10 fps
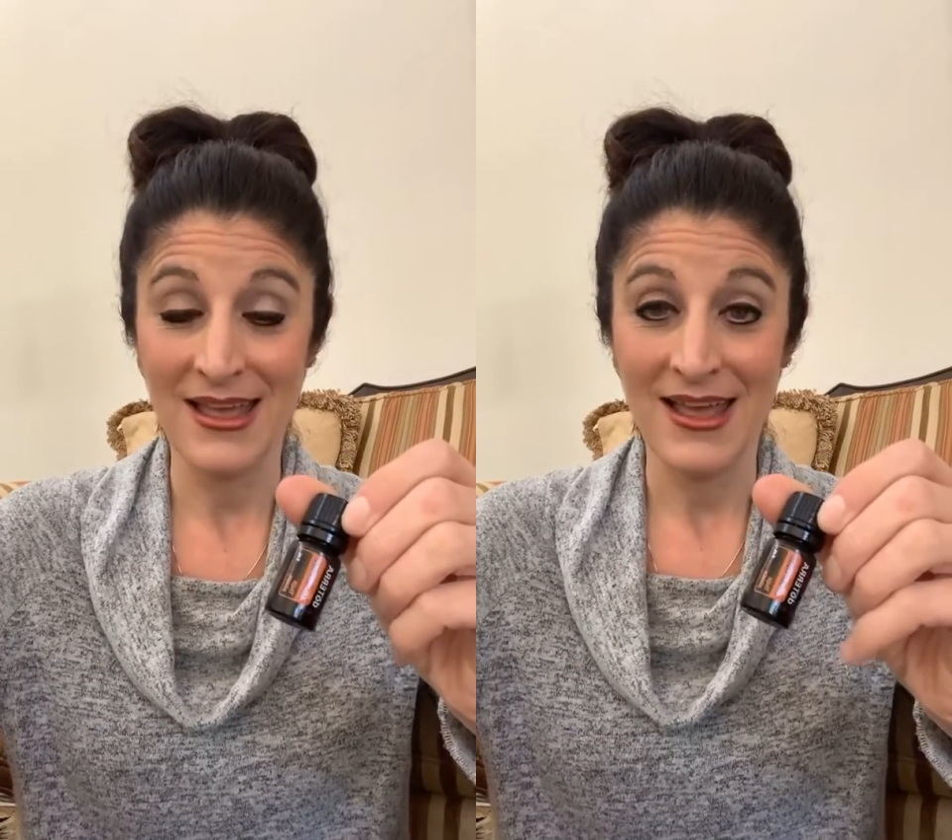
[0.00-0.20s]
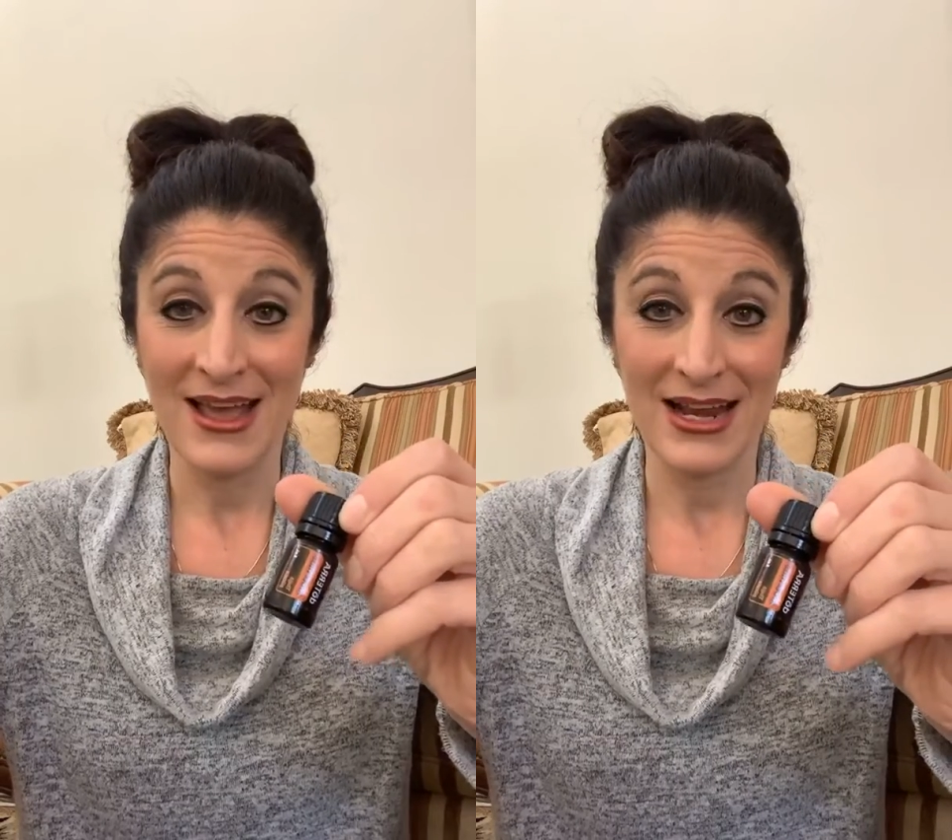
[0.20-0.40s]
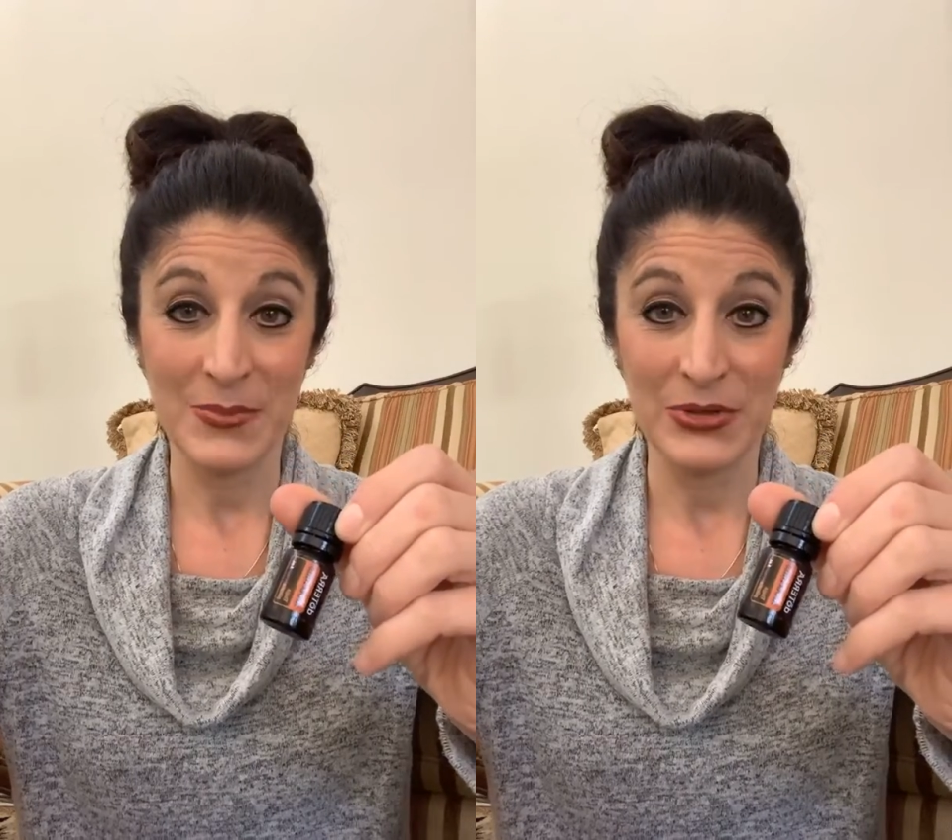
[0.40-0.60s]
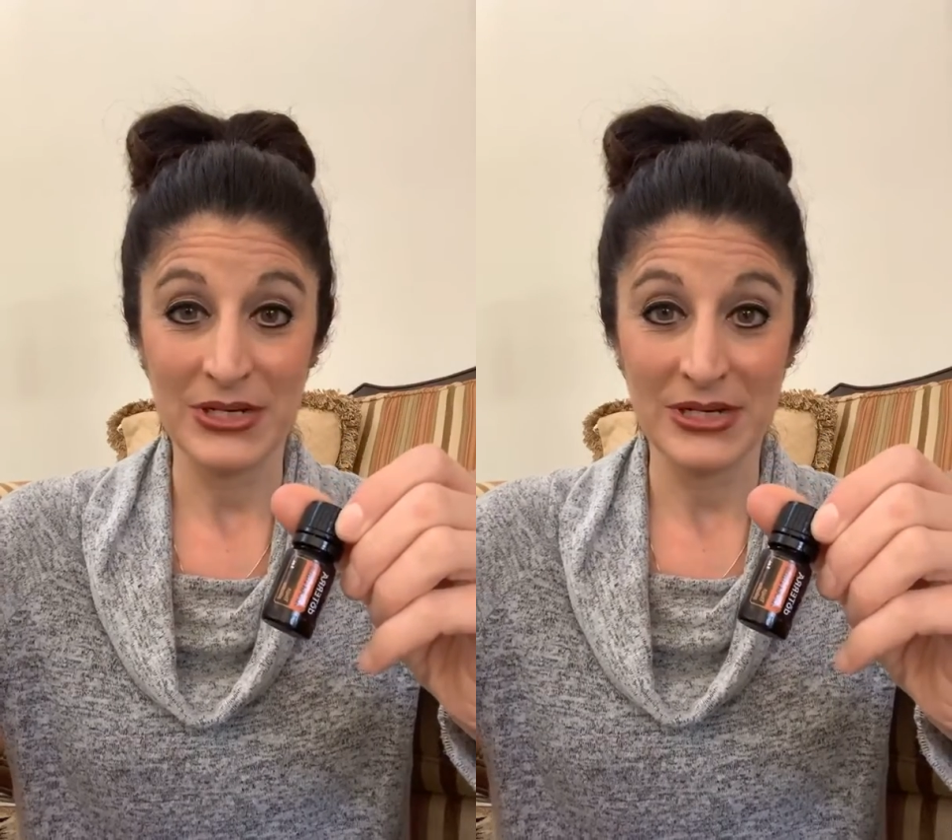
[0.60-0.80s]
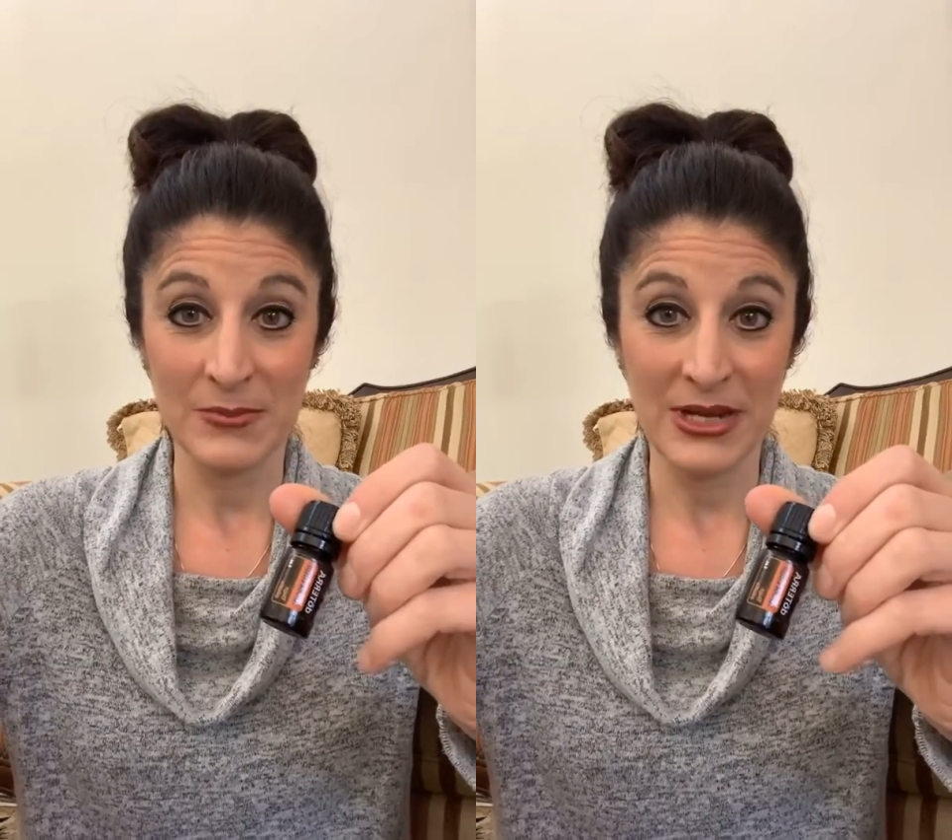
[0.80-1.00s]
and I put it
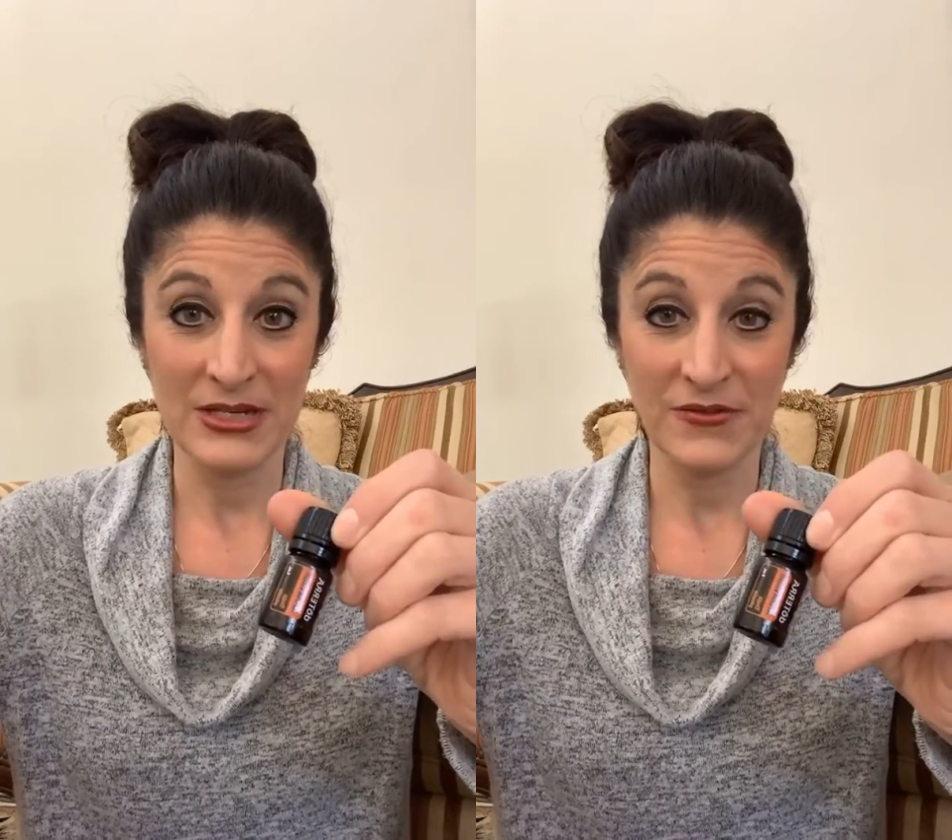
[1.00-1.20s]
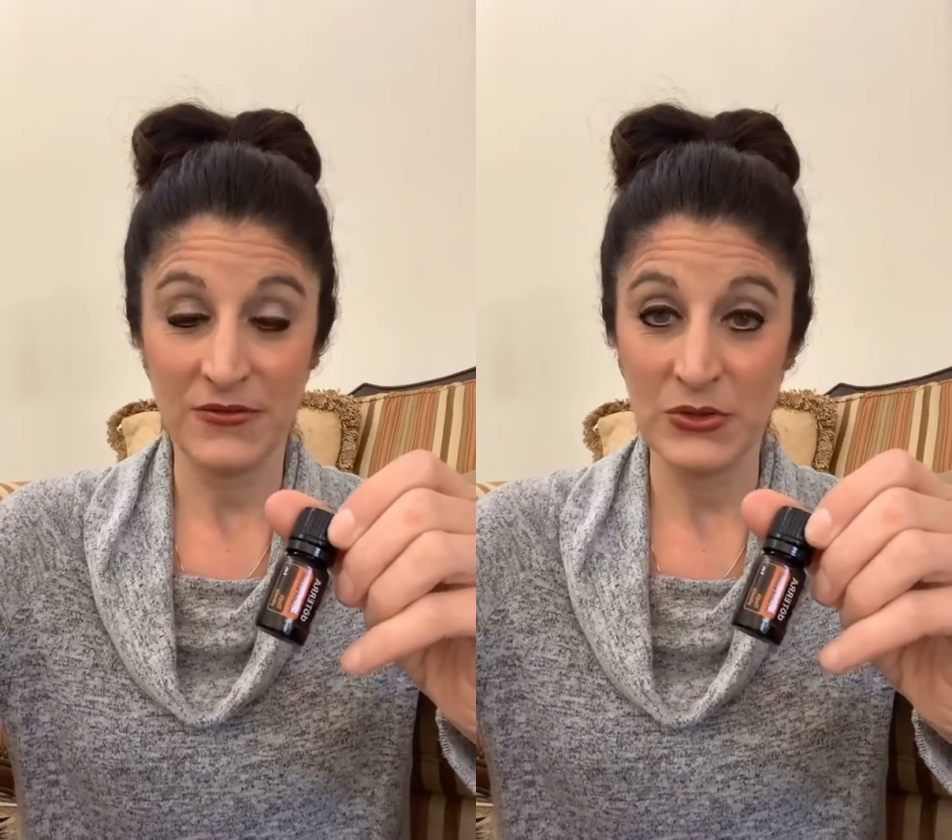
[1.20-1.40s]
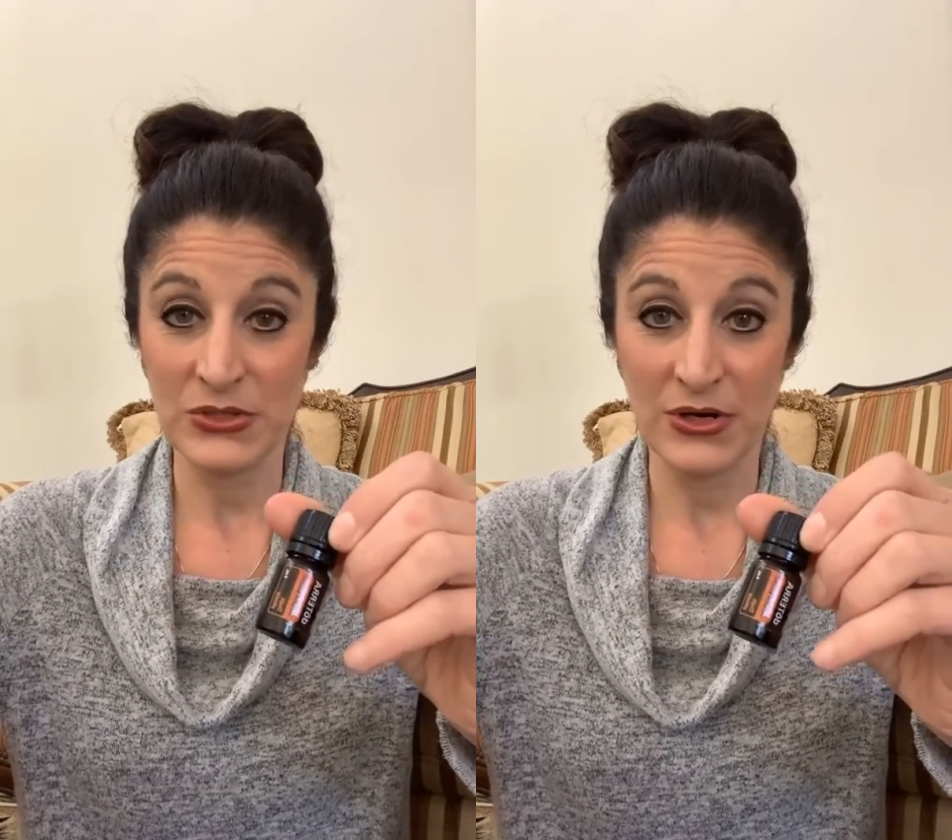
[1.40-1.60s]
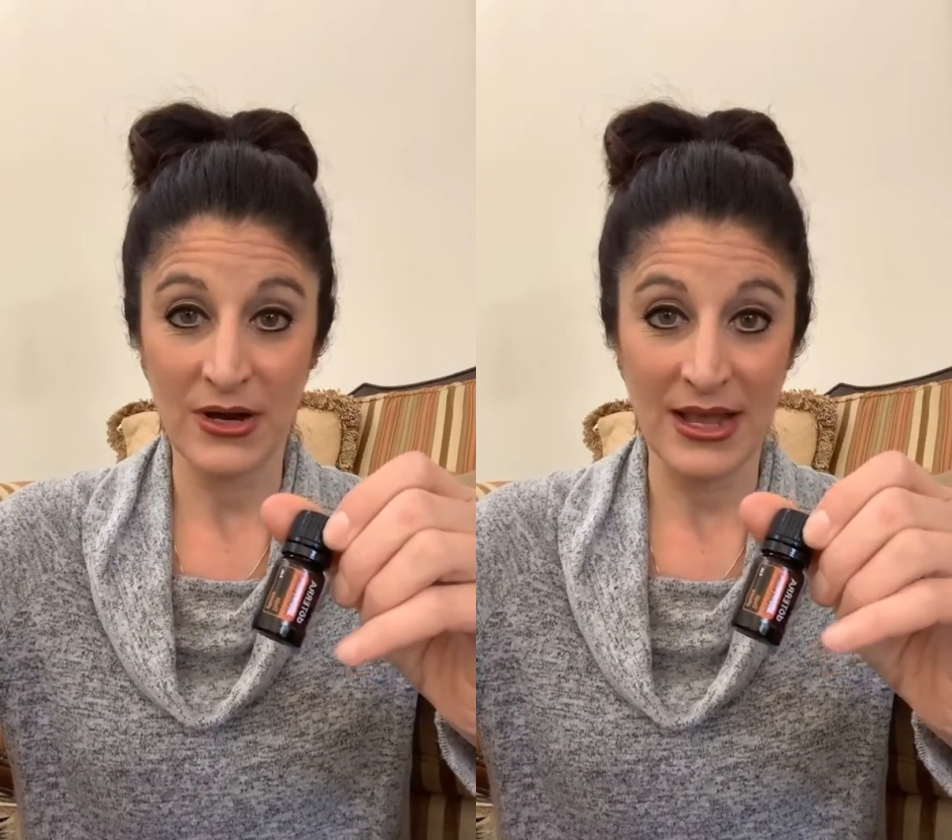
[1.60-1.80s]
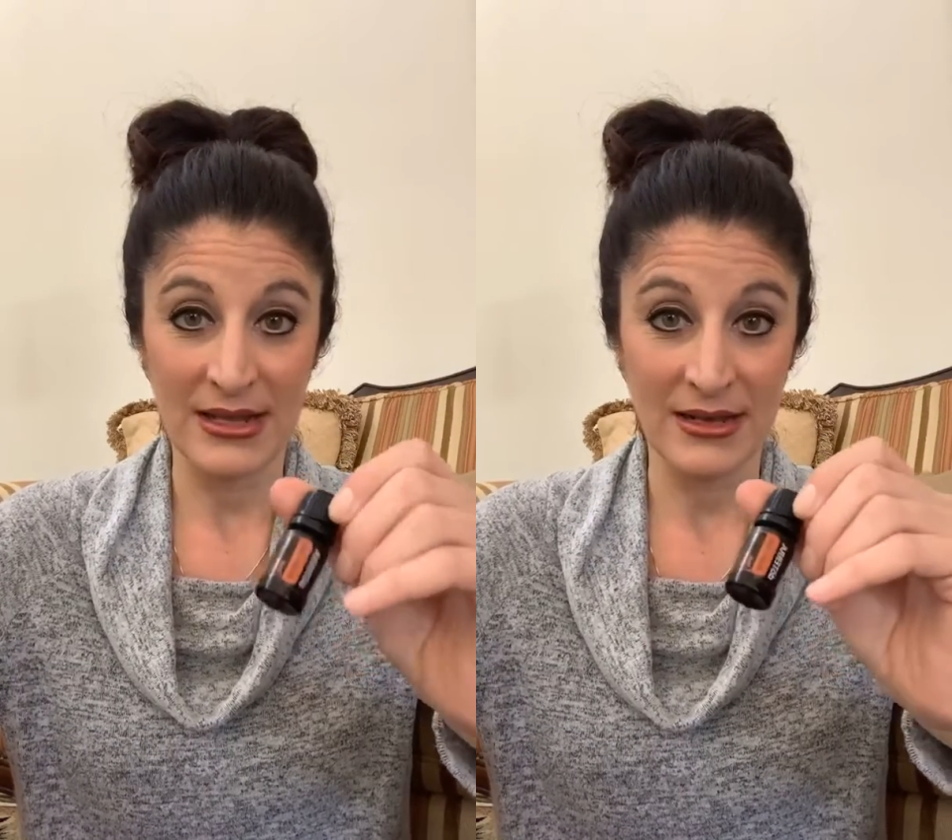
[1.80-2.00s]
in my diffuser and